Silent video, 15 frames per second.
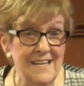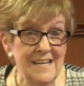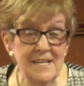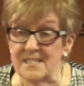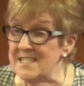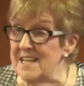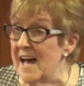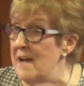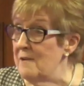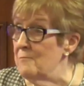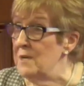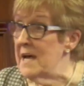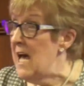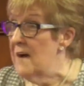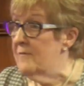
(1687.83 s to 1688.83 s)
And it's like,
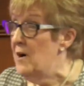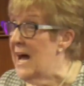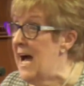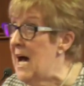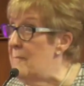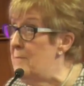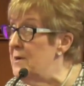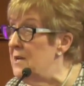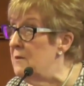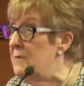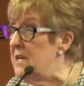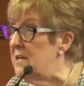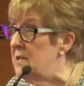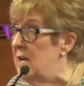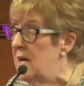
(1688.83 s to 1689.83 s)
will it ever happen? And
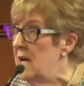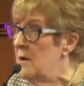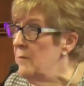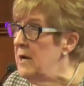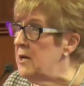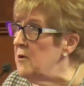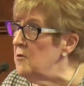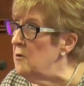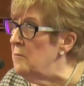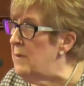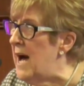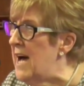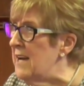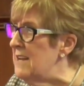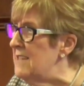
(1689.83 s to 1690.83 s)
we can, we can go
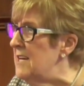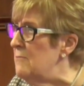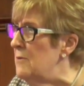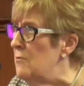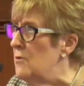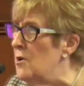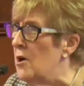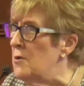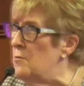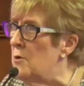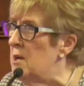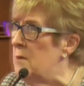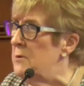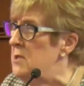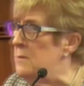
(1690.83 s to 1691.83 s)
back and think, well, God,
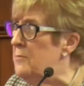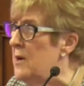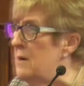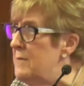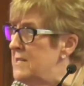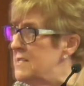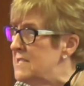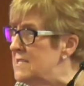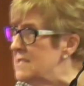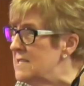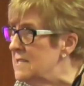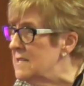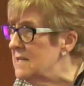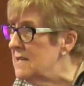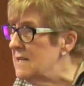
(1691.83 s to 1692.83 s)
what about the promise?